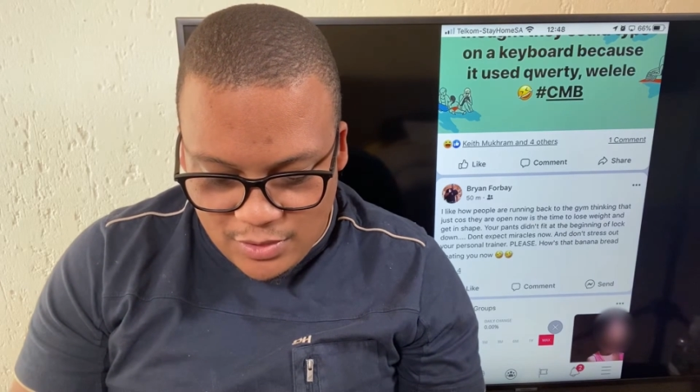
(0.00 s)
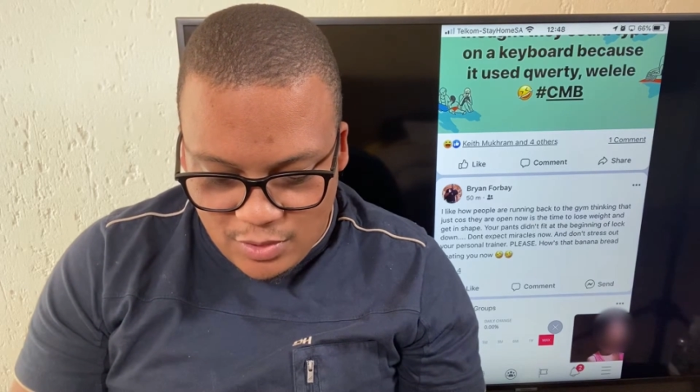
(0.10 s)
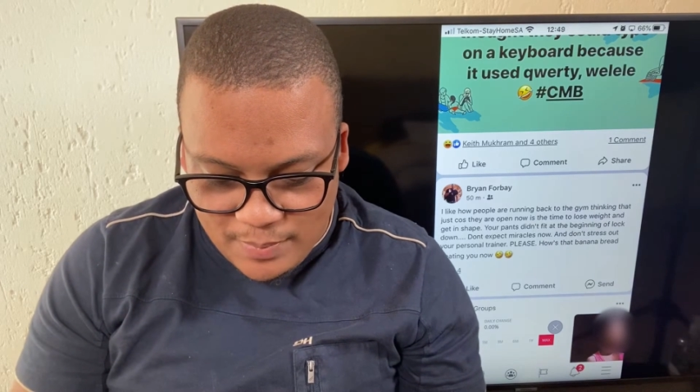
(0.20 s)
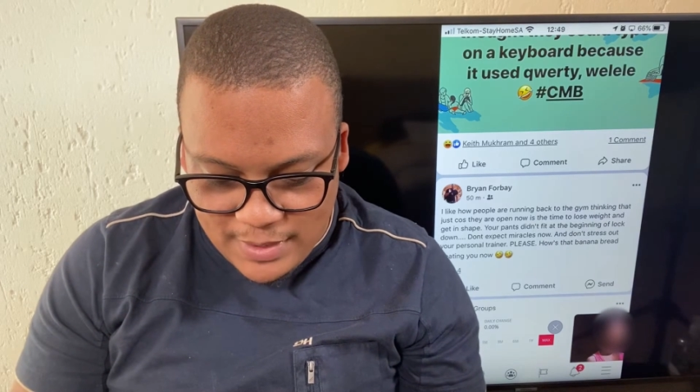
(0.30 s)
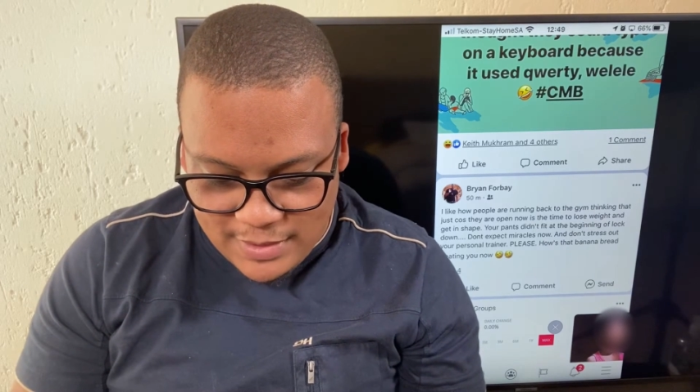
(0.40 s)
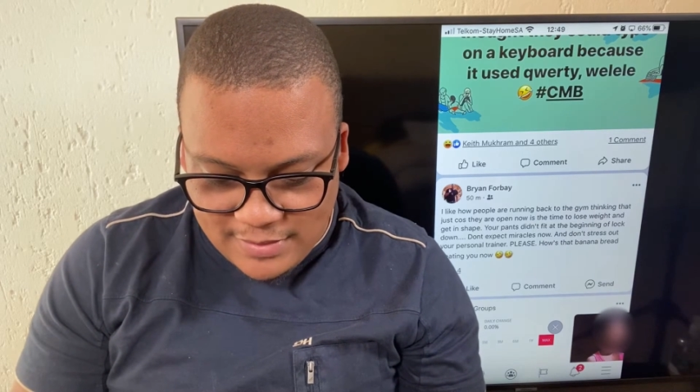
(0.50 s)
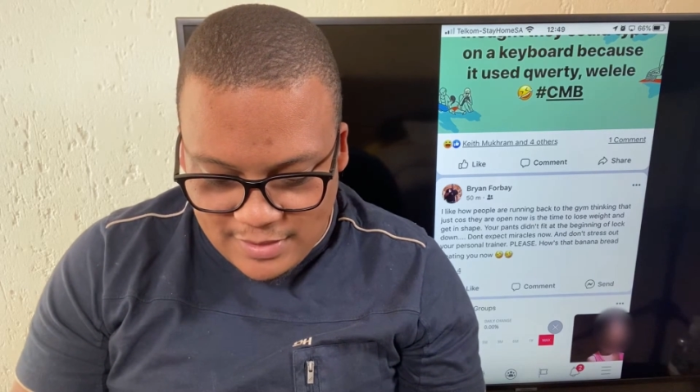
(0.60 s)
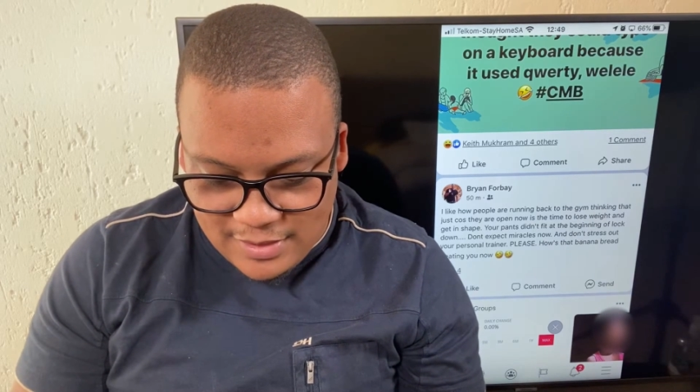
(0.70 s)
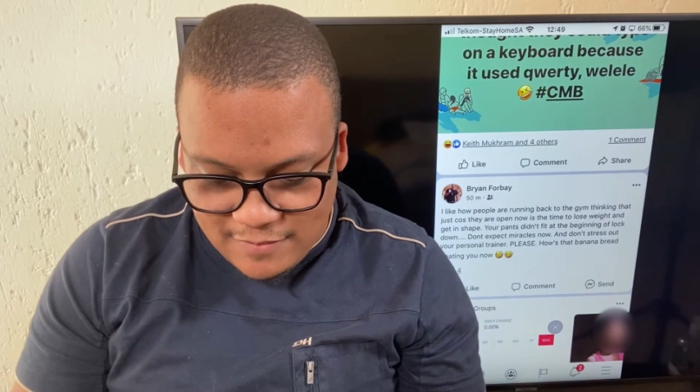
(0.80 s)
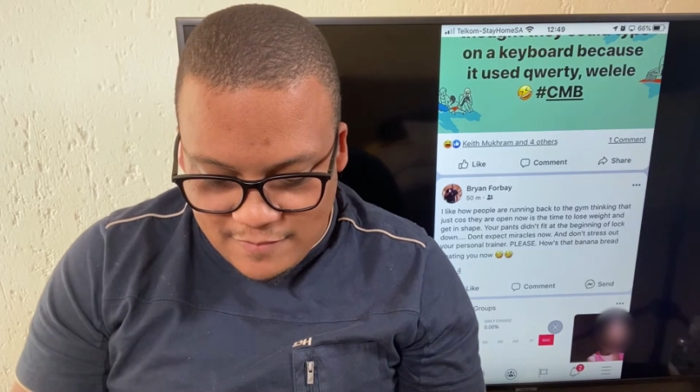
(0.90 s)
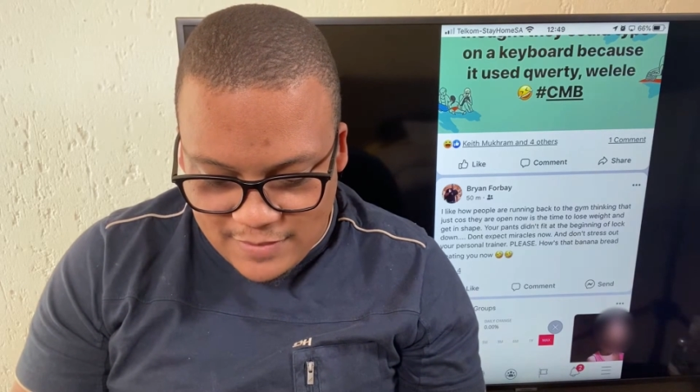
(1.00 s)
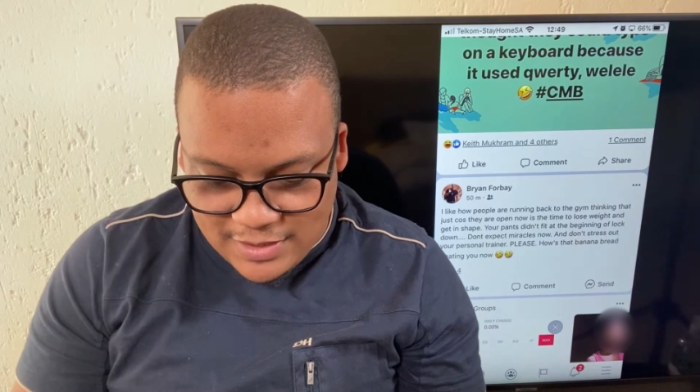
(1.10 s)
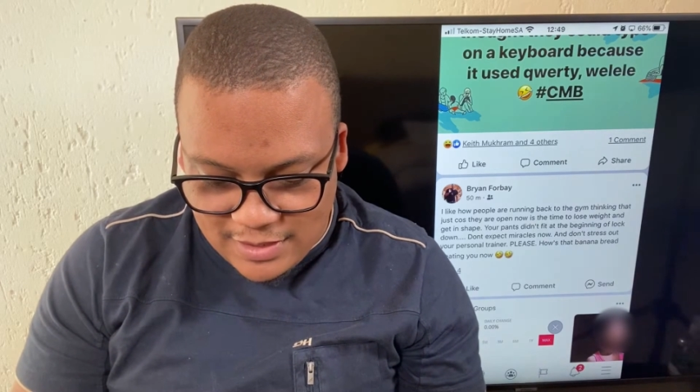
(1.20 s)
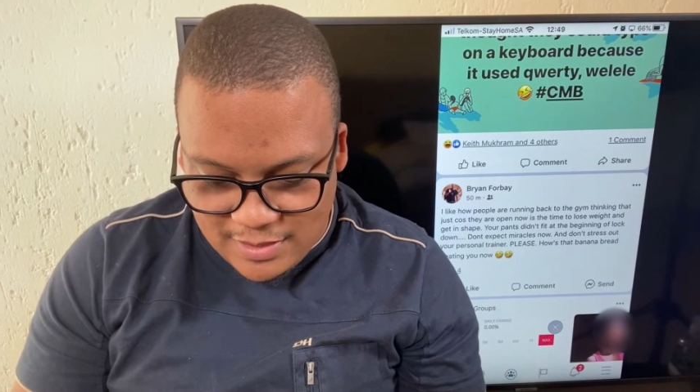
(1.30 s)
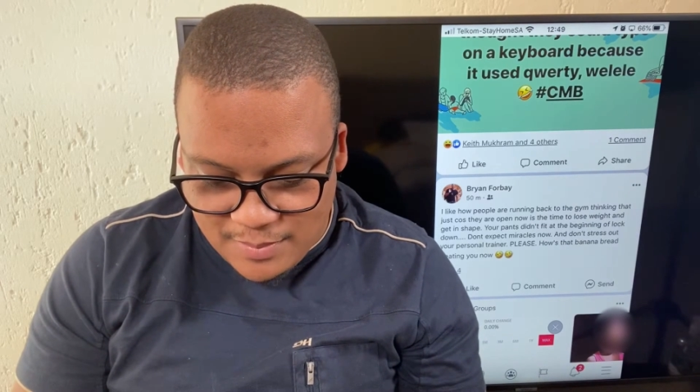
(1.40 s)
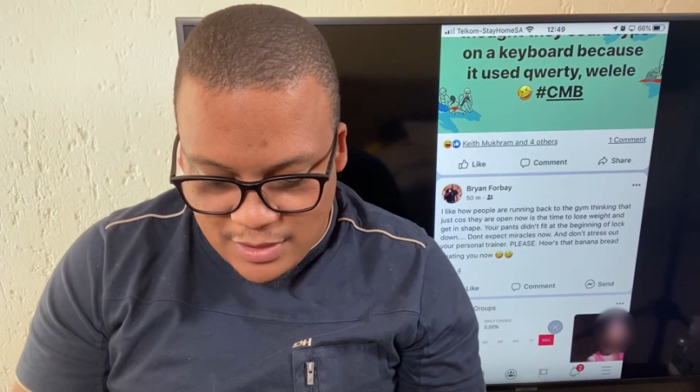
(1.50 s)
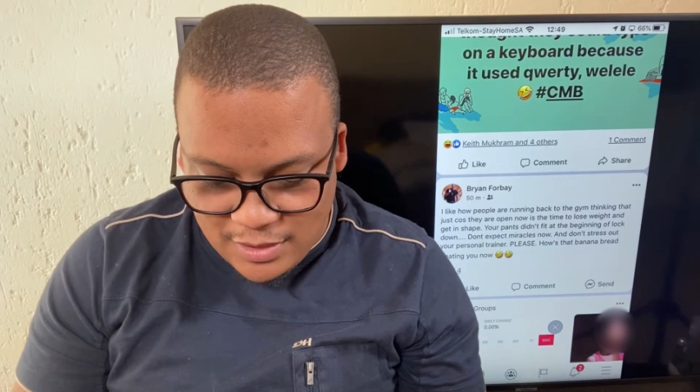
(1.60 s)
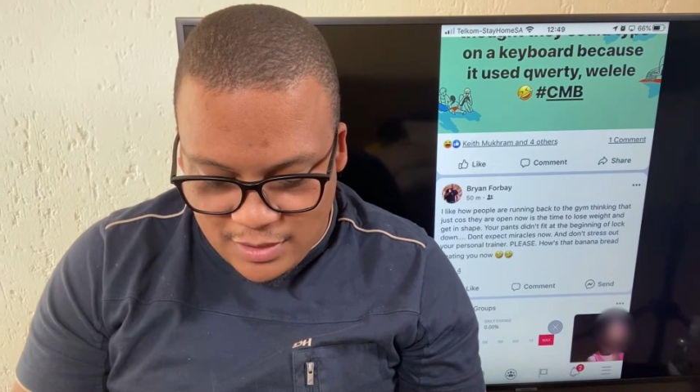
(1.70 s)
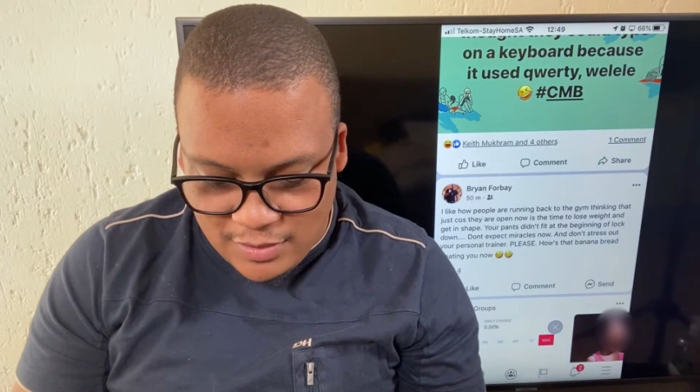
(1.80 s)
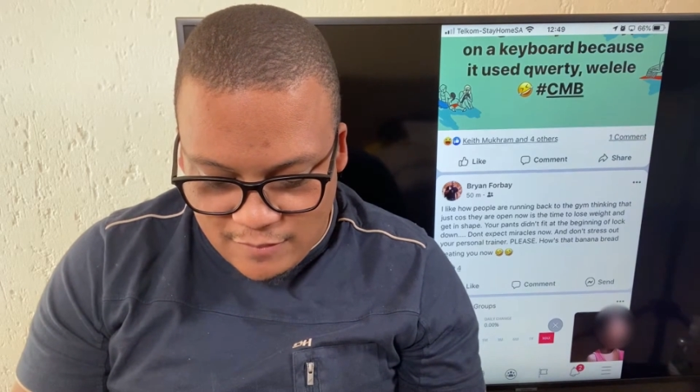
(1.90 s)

Your pants didn't fit at the beginning of